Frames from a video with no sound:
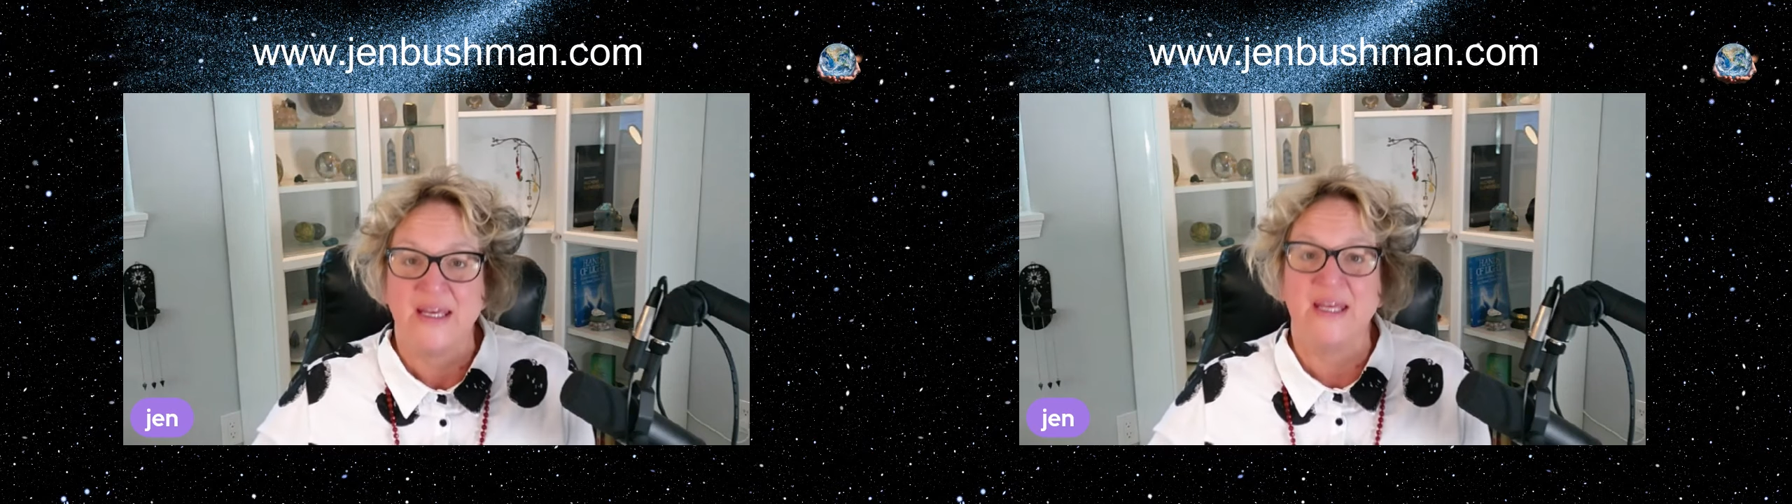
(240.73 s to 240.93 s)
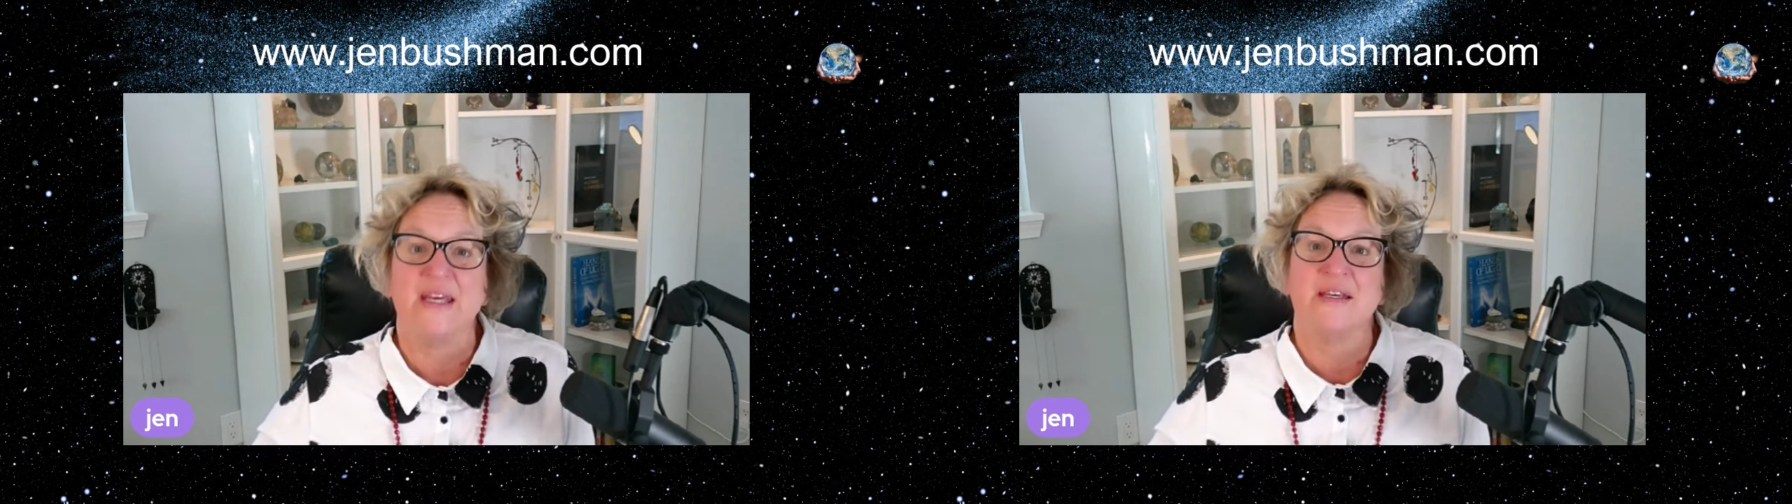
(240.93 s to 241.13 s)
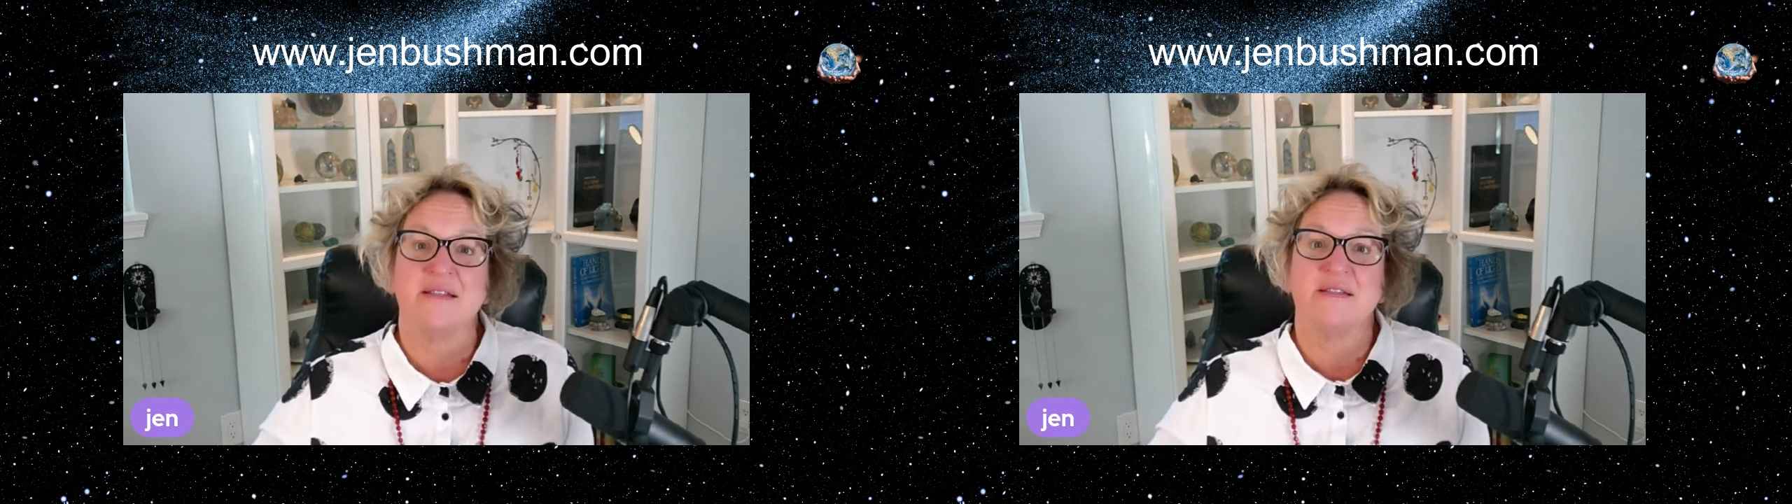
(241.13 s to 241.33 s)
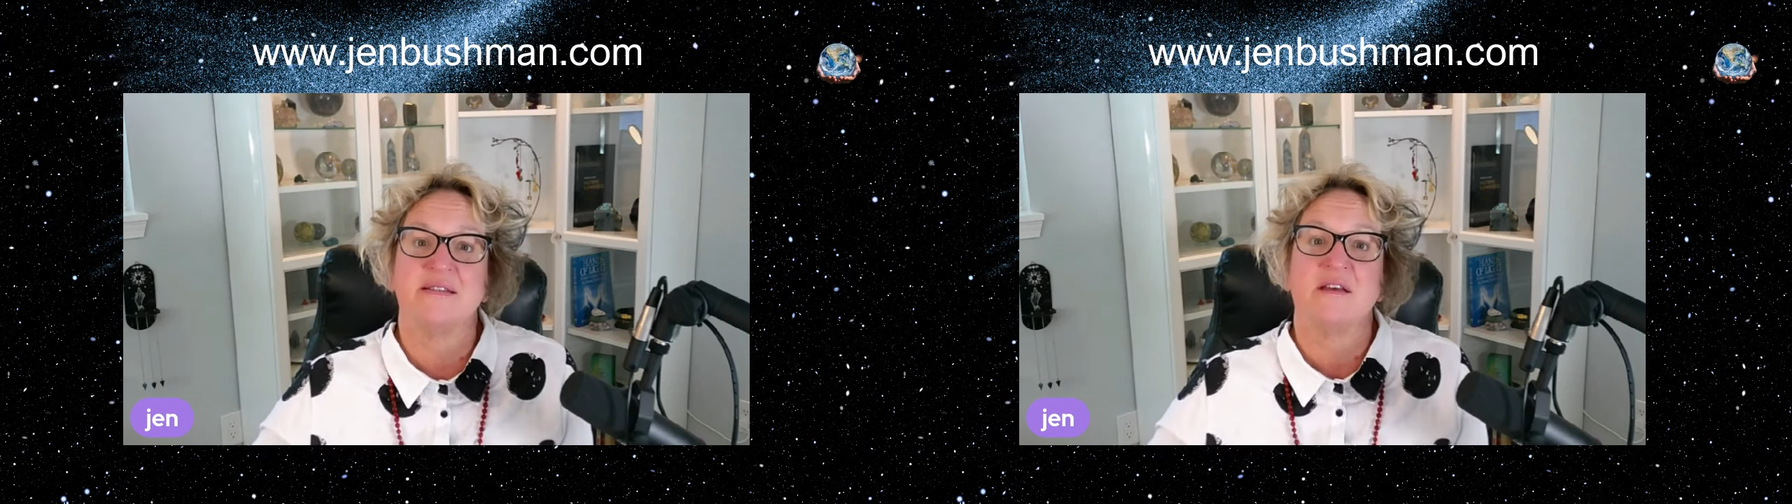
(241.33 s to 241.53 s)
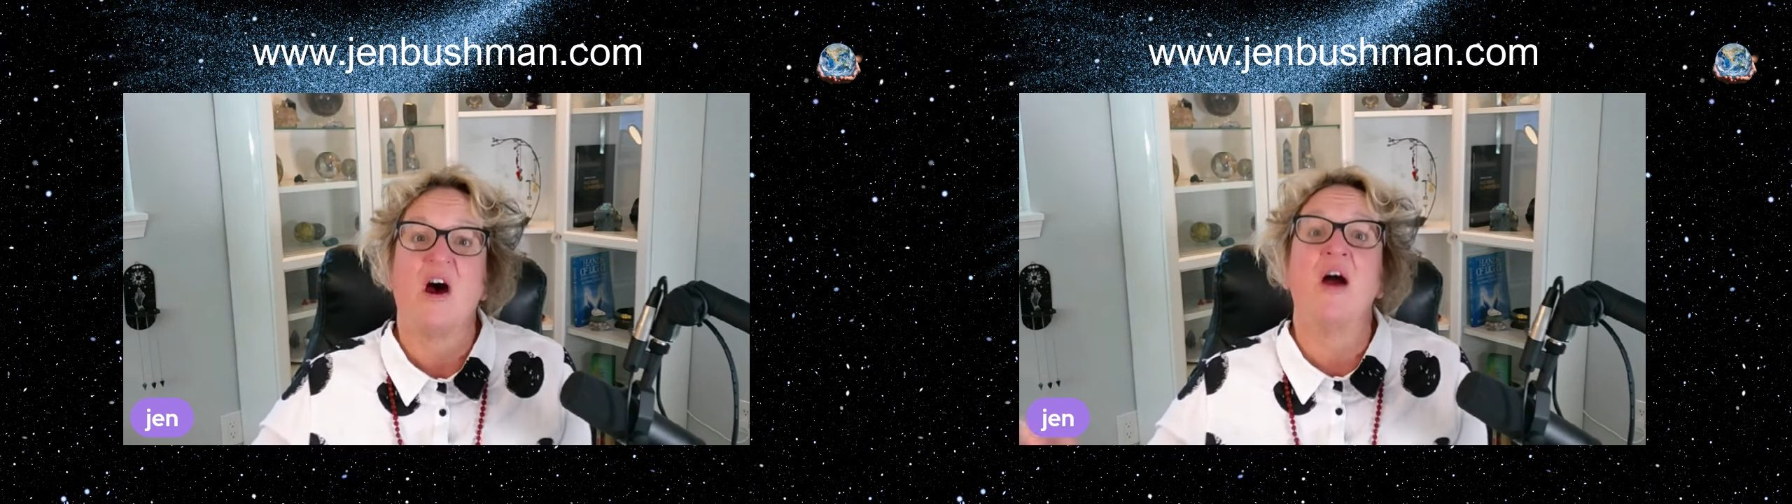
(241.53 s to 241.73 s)

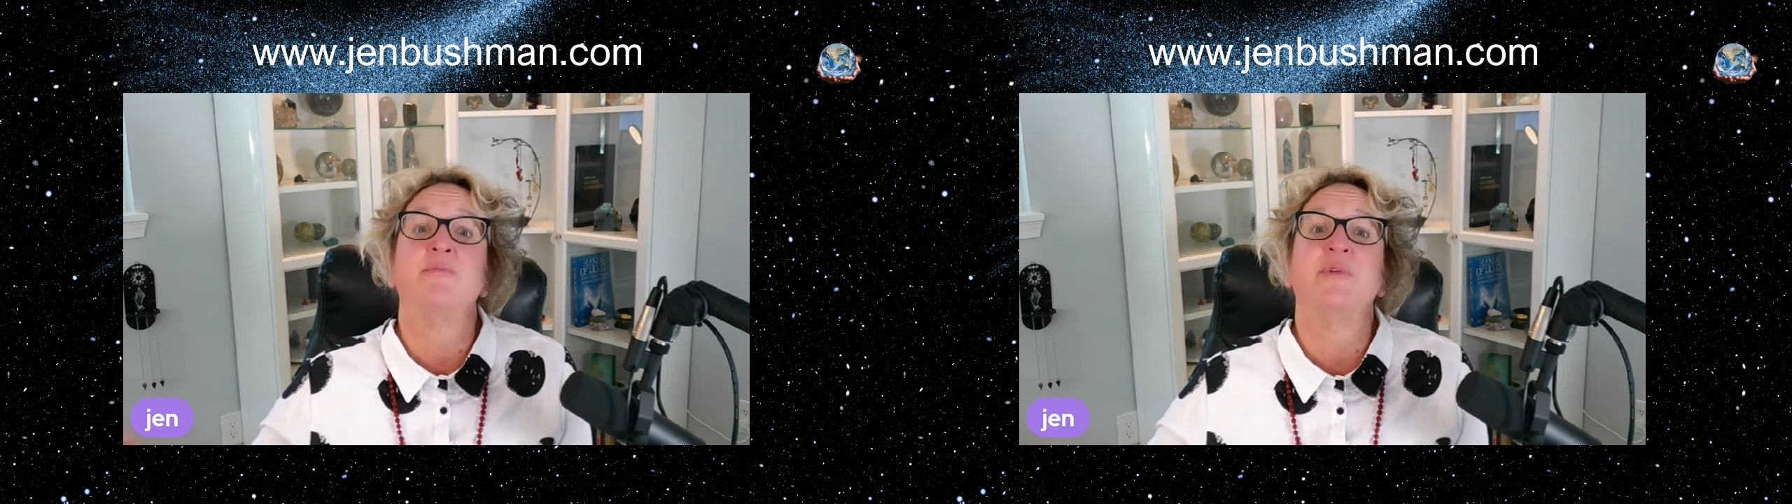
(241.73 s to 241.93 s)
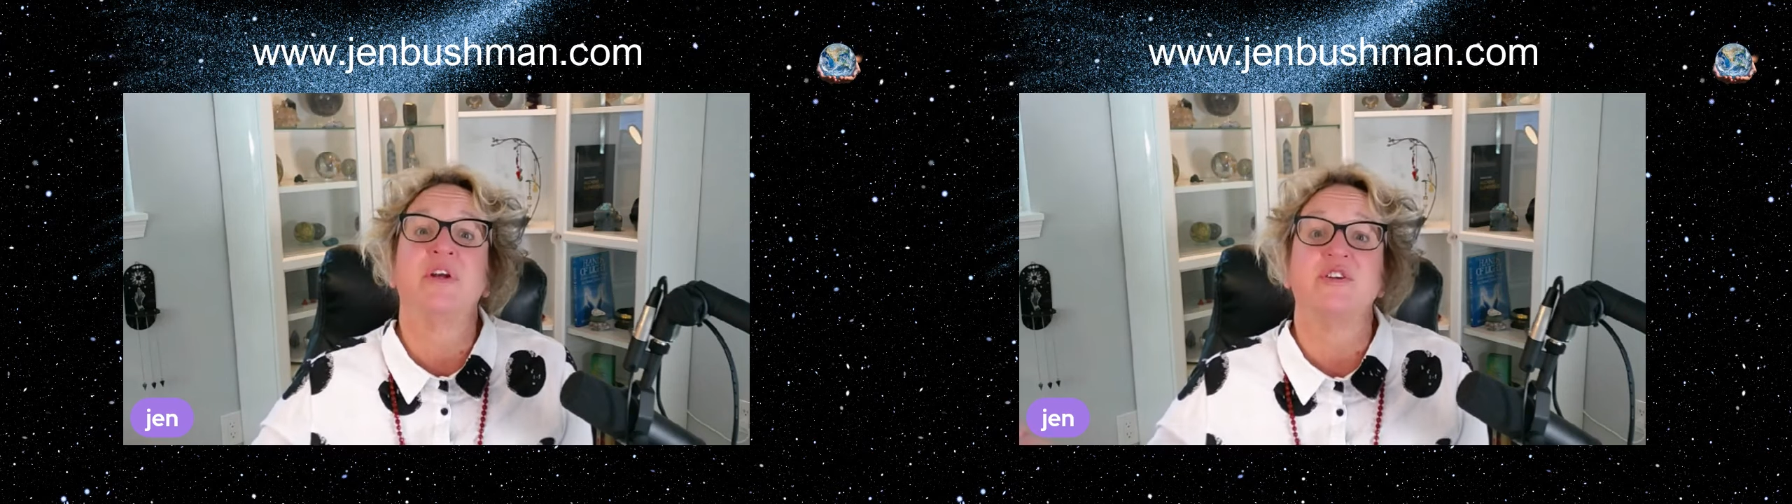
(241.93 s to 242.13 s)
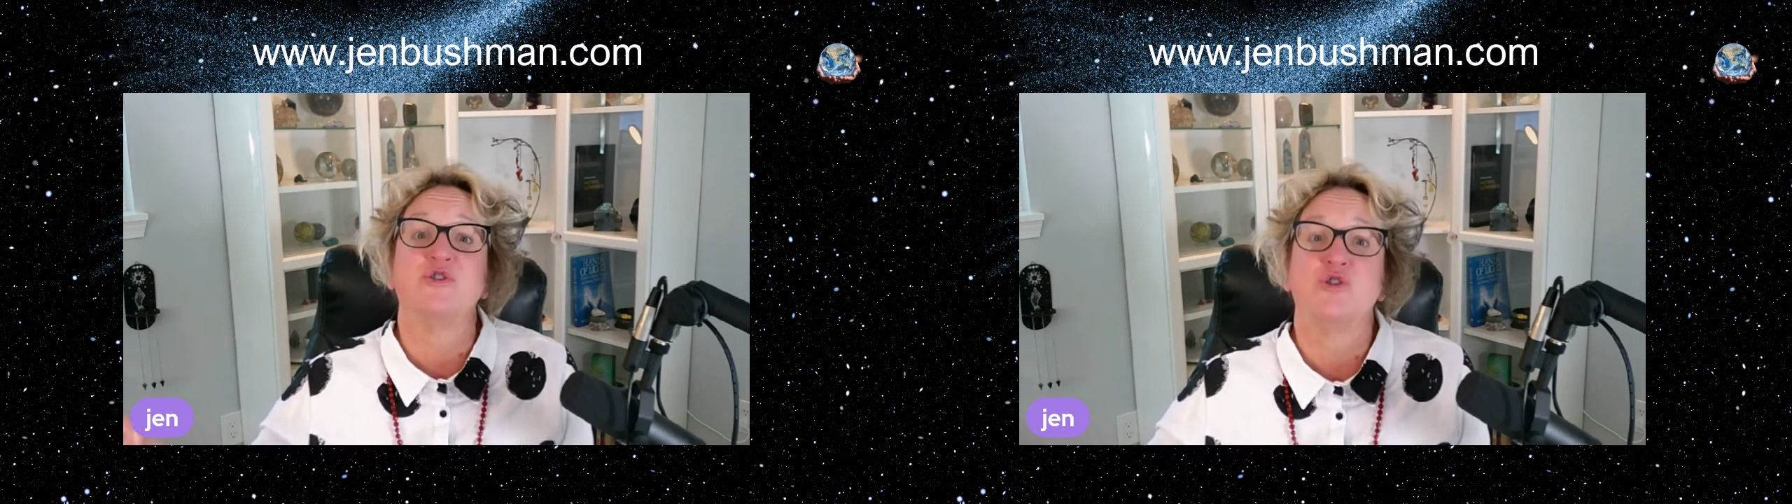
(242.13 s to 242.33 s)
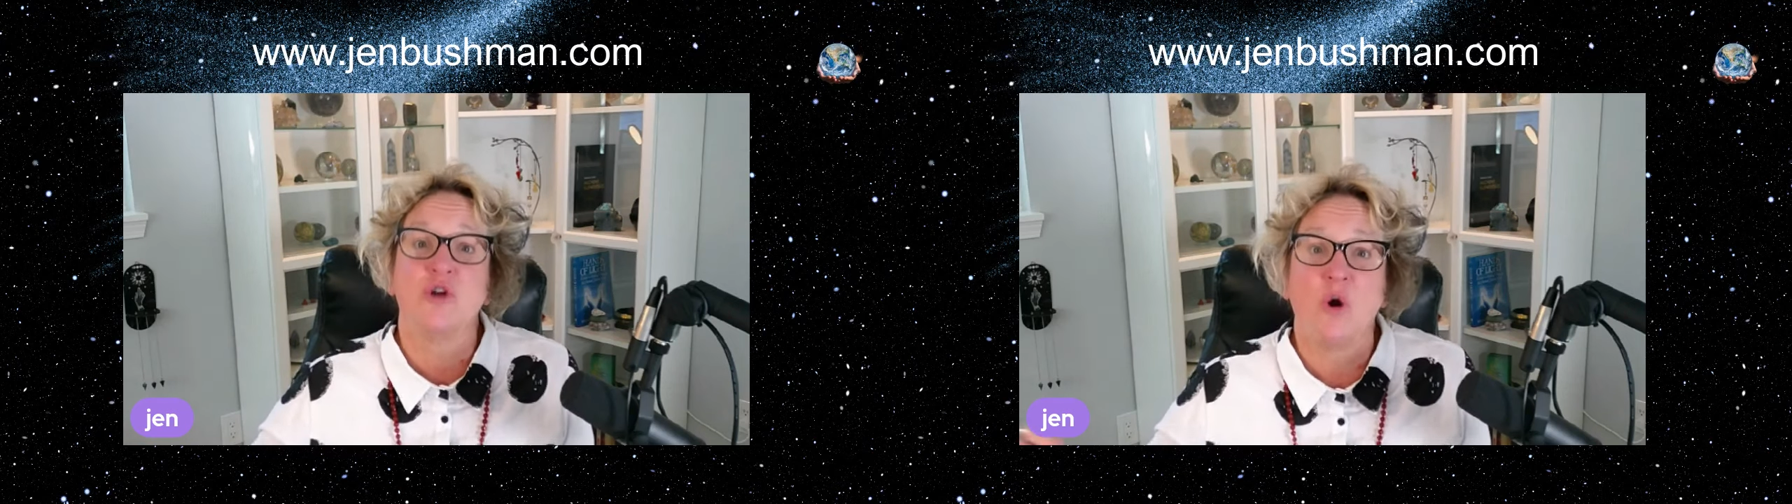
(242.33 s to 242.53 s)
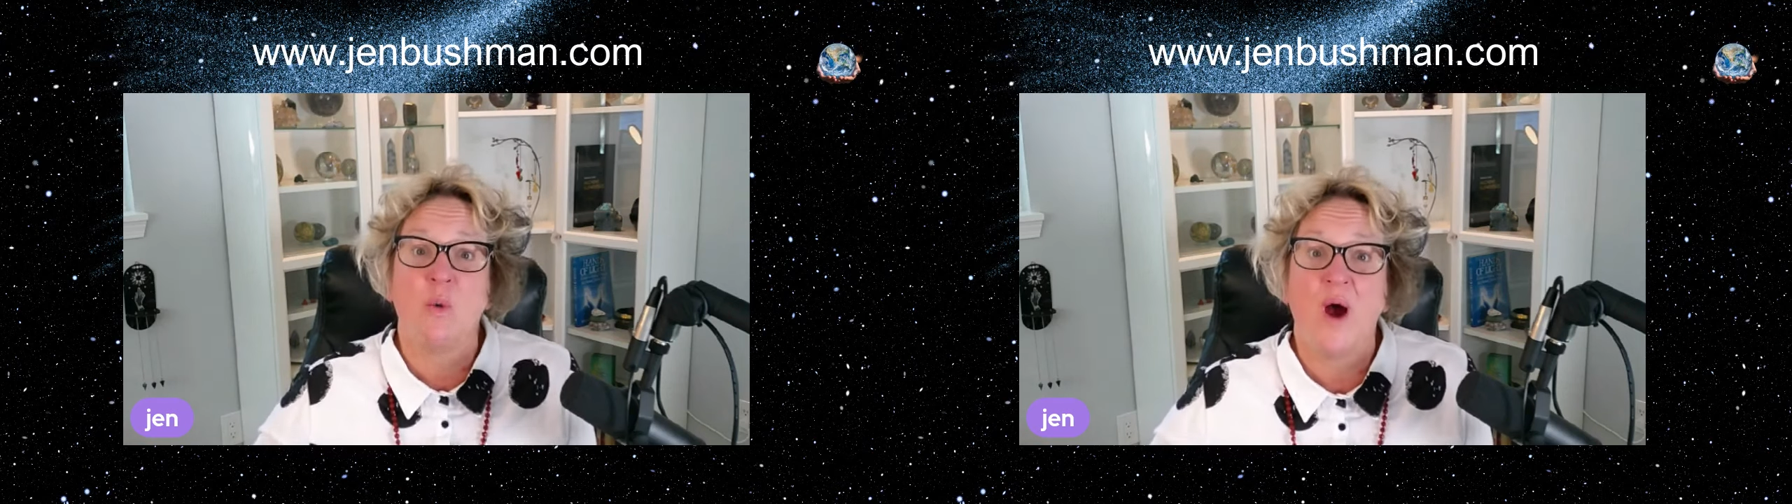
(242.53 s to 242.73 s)
It's I'm going to
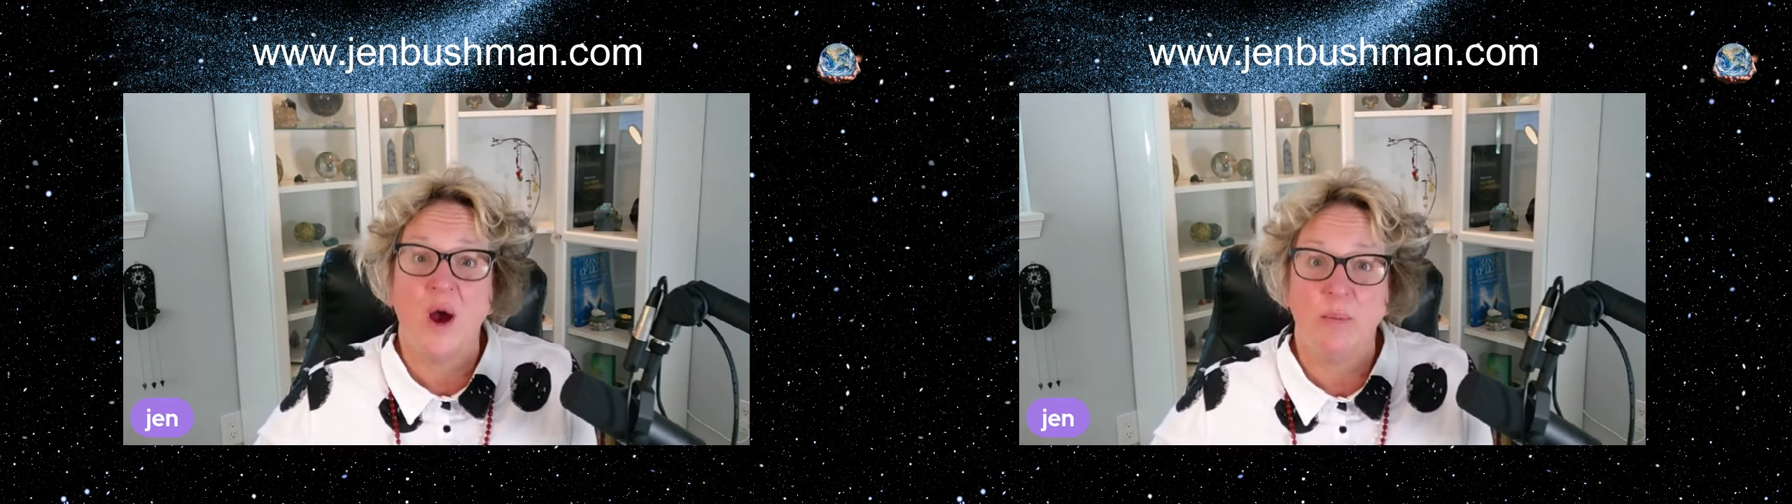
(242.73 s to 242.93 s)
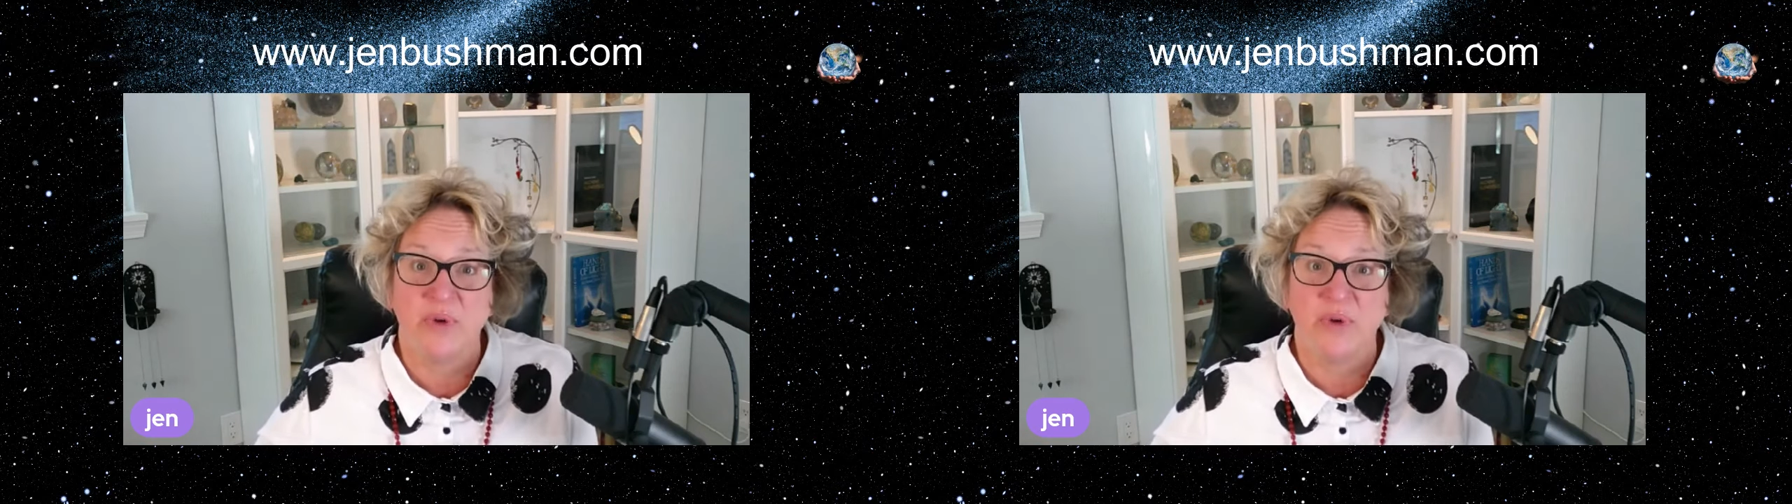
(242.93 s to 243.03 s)
show up